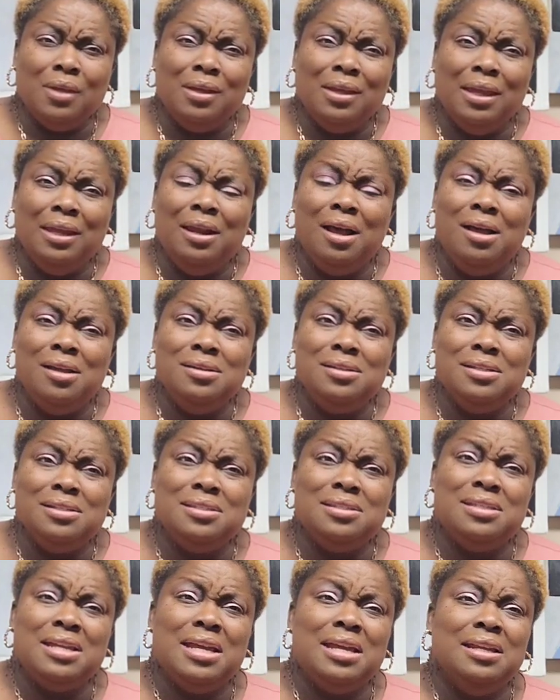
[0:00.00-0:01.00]
can
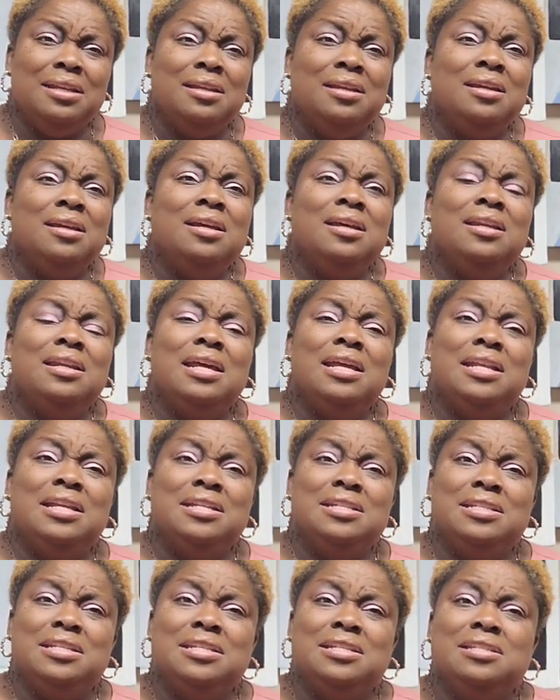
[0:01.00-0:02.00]
understand that
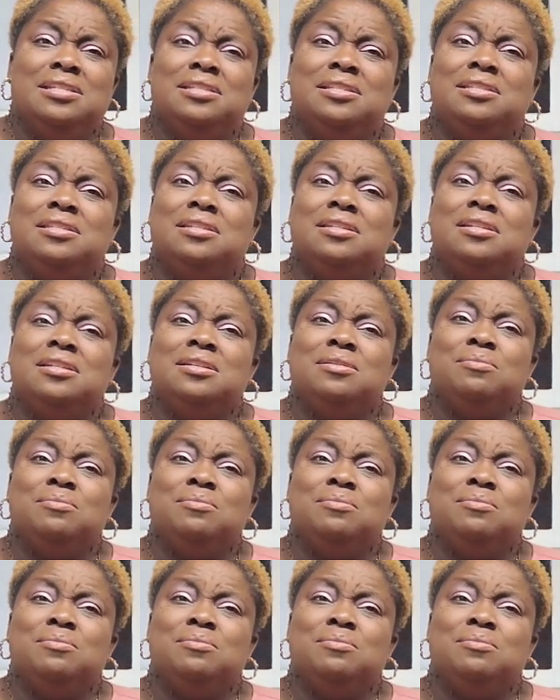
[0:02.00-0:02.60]
it is